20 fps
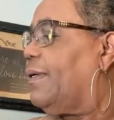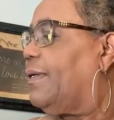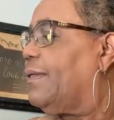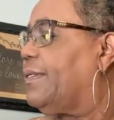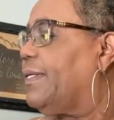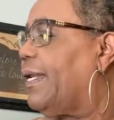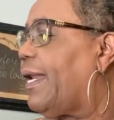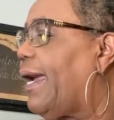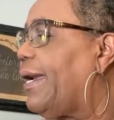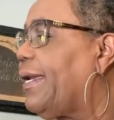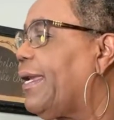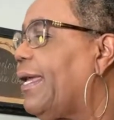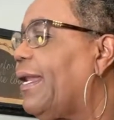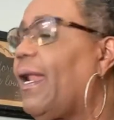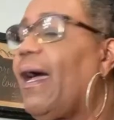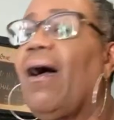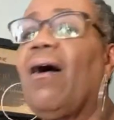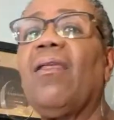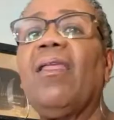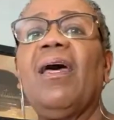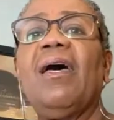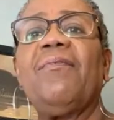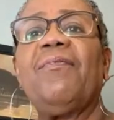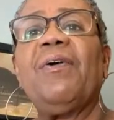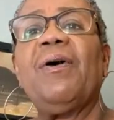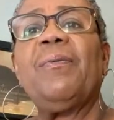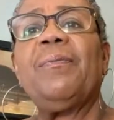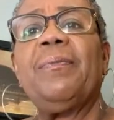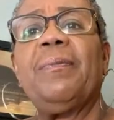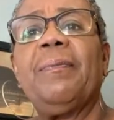Did I get all of
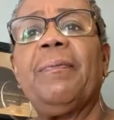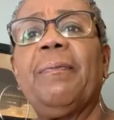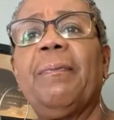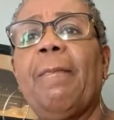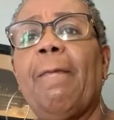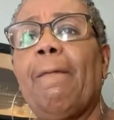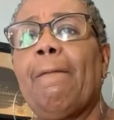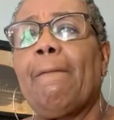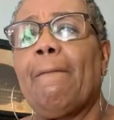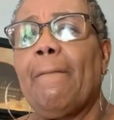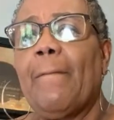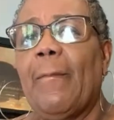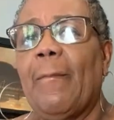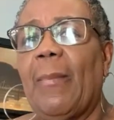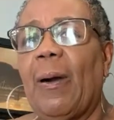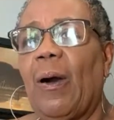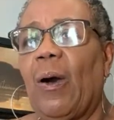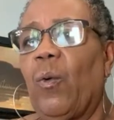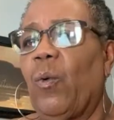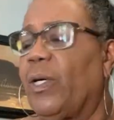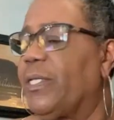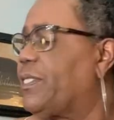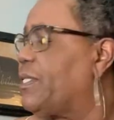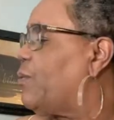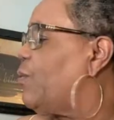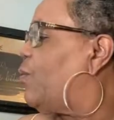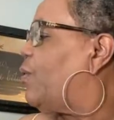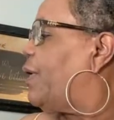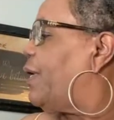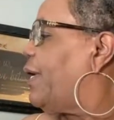them? Or was it
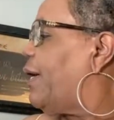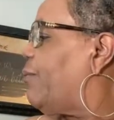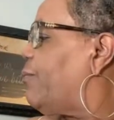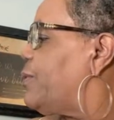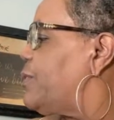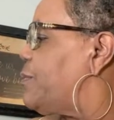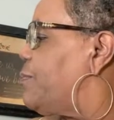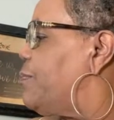one I was